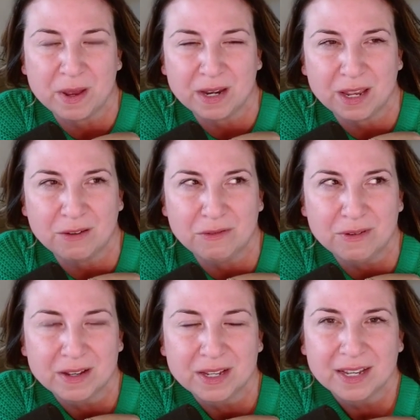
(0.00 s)
in you
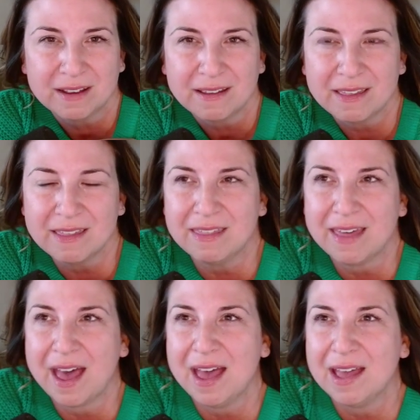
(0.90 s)

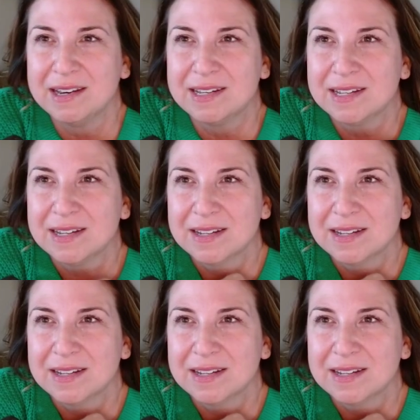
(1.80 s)
that